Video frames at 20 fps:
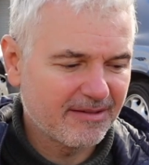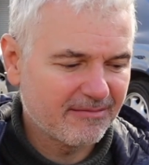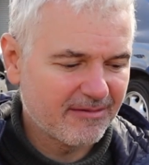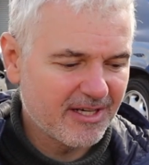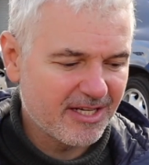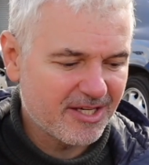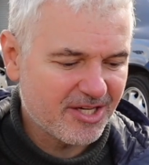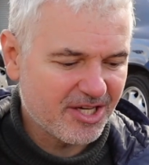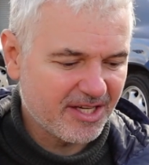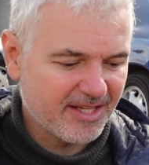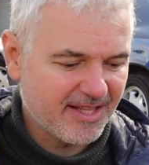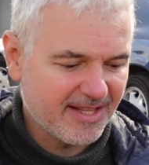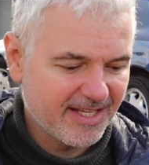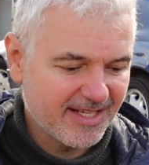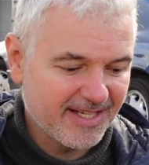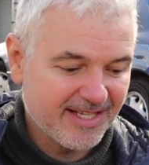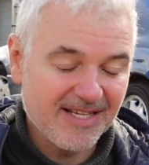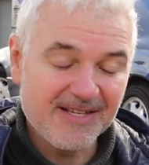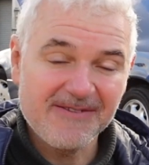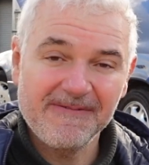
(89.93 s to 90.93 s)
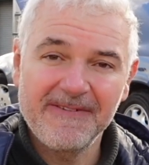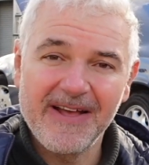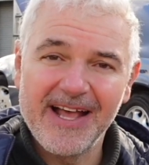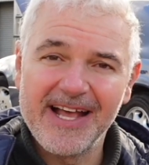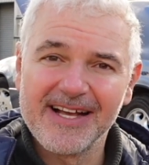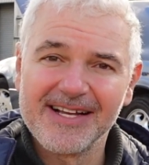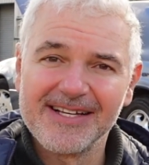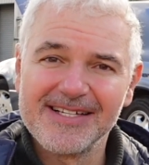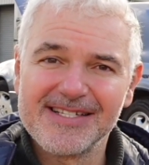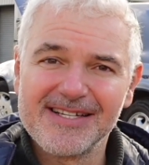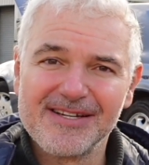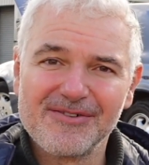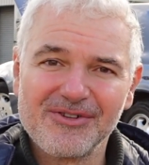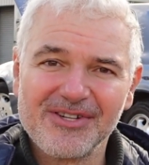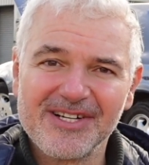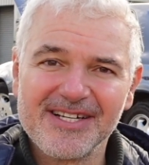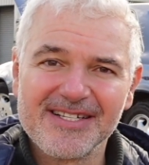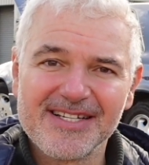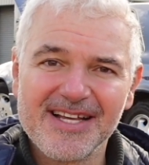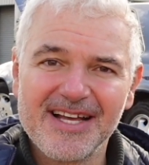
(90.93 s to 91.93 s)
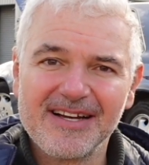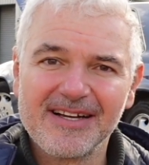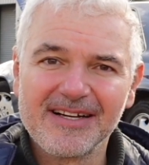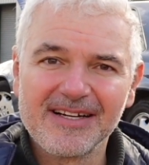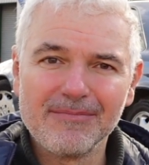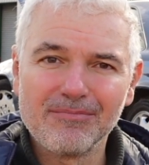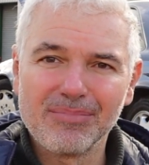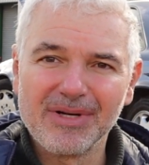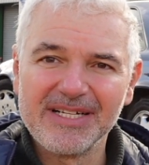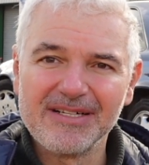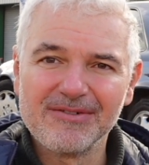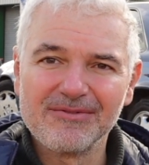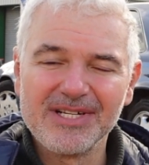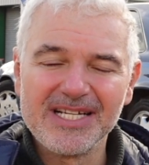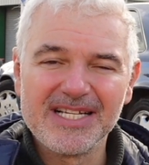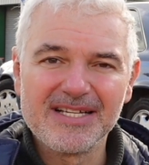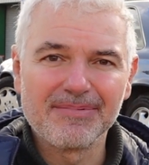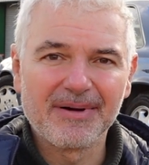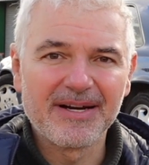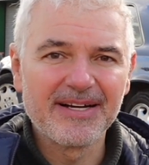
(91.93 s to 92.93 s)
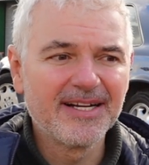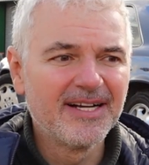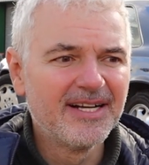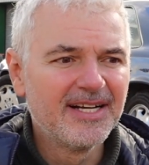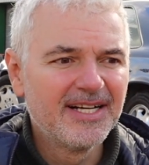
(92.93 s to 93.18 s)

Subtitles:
which I think is fair considering it's had a complete respray.